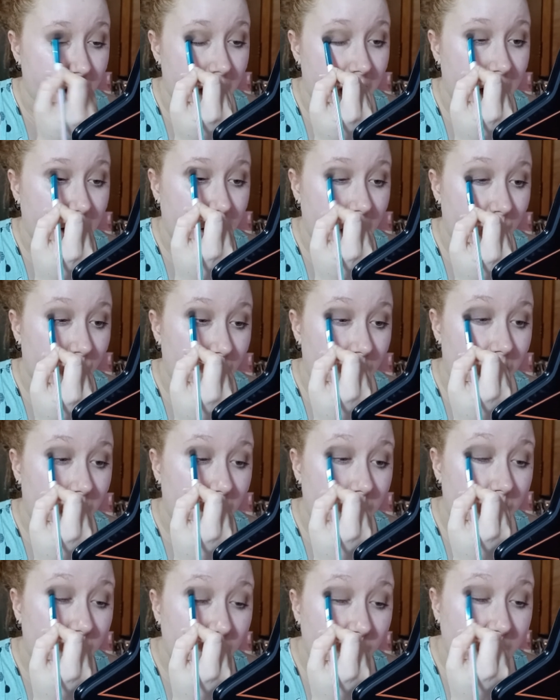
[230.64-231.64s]
I won't
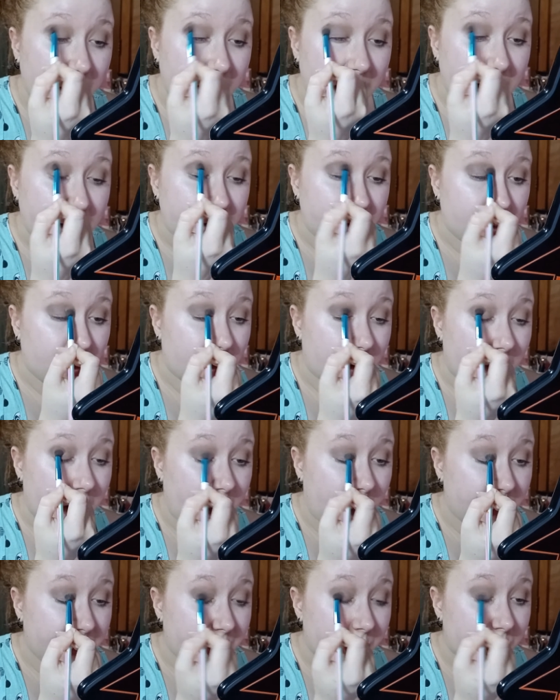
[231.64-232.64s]
wear it, or
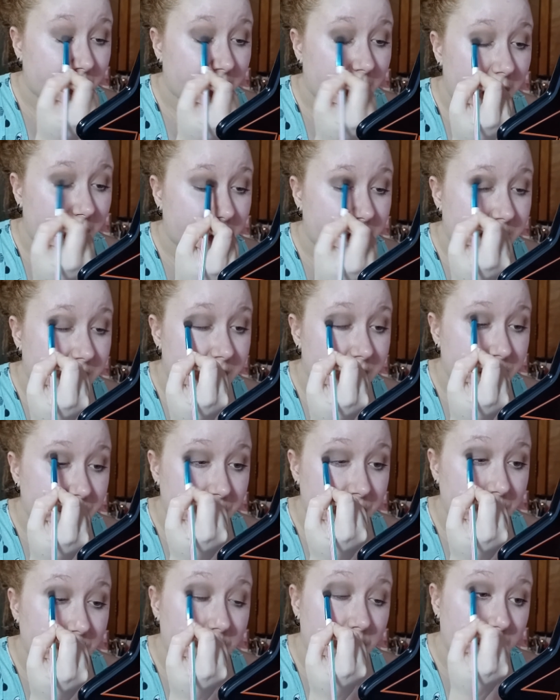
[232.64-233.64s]
I'll be reluctant
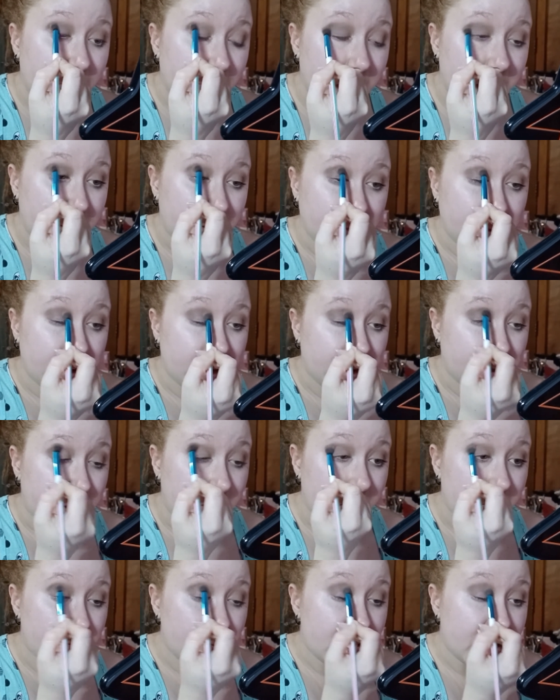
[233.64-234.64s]
to
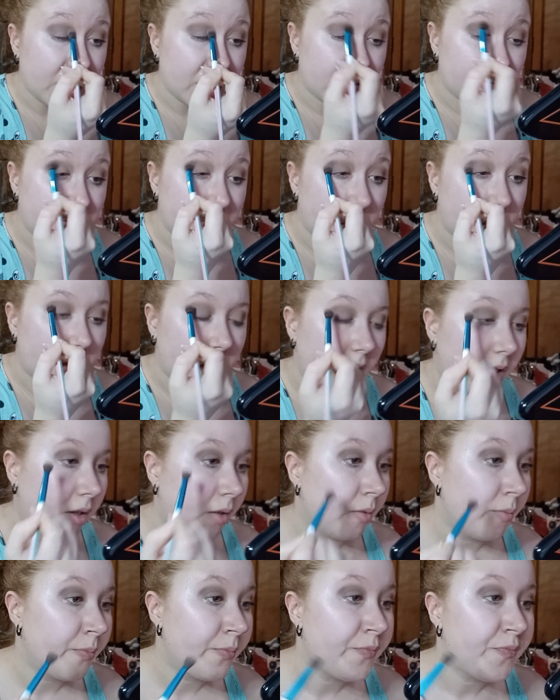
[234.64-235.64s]
use it for
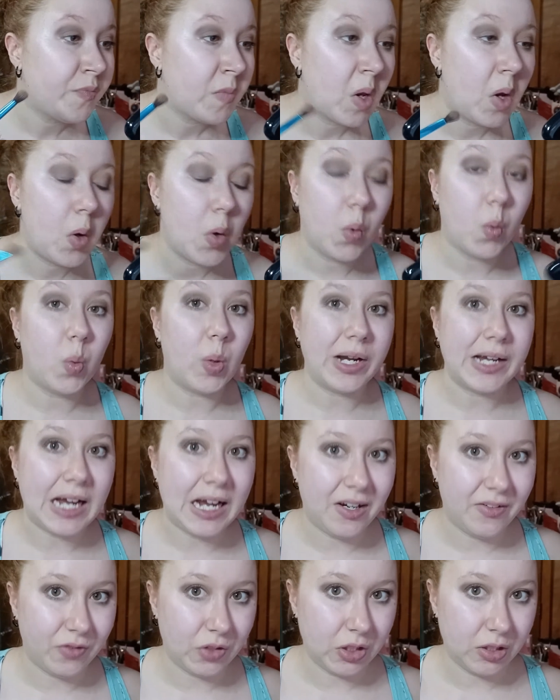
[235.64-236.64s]

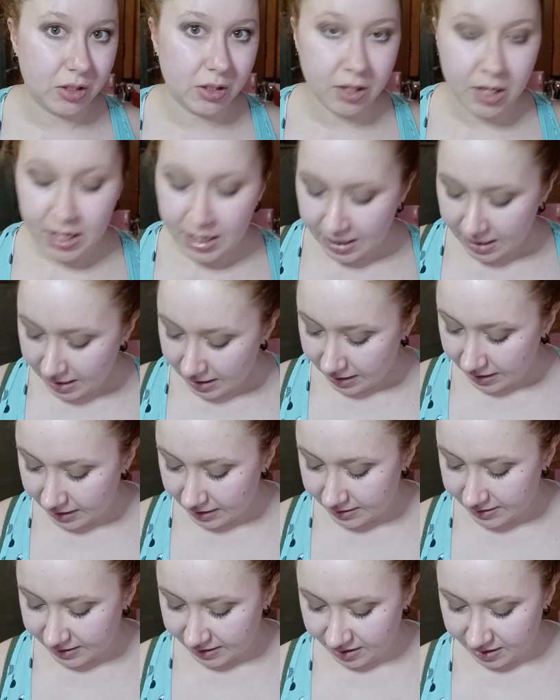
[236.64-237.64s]
whatever
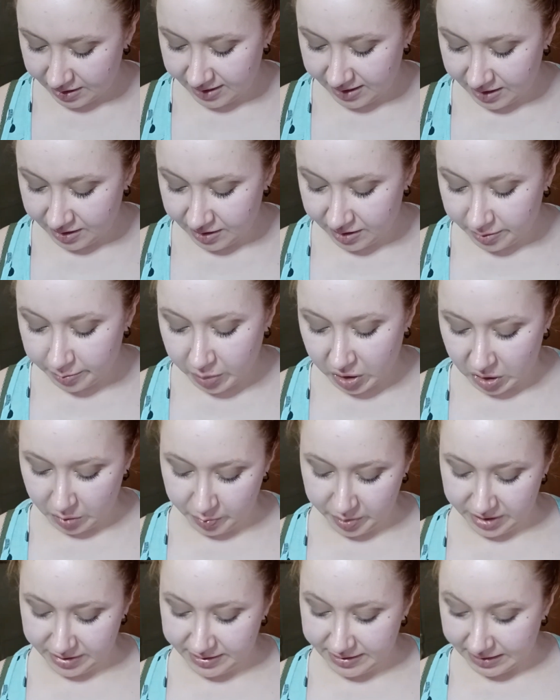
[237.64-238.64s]
its intended
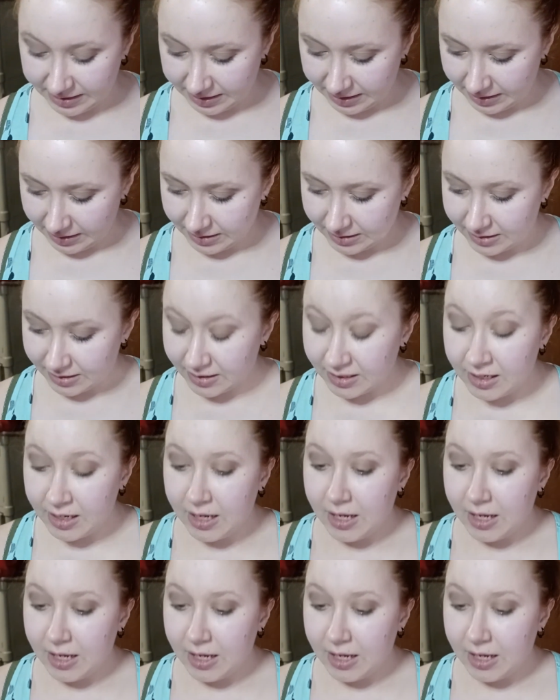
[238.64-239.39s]
purpose is.